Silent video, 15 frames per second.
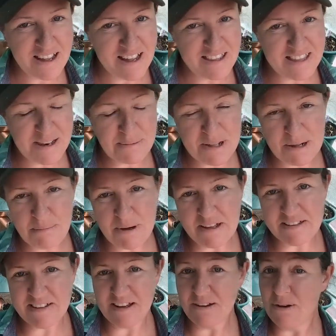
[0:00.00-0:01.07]
and then I'm gonna
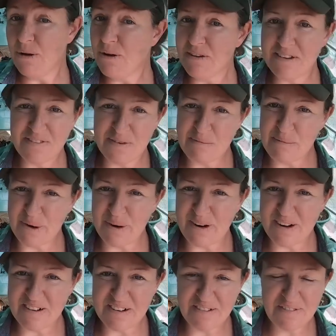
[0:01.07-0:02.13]
bust out a whole different
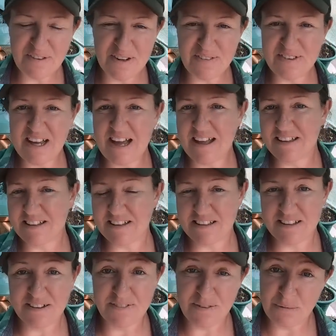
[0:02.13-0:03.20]
board full of
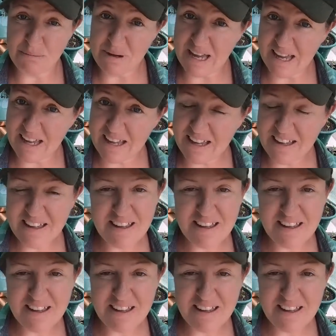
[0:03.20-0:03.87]
tasks for May.